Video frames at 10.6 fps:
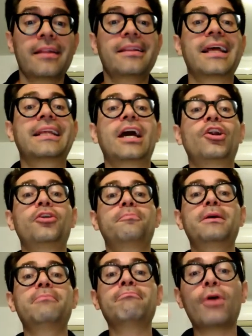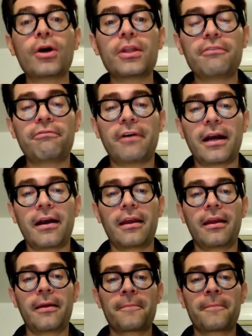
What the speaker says: that cannot be modified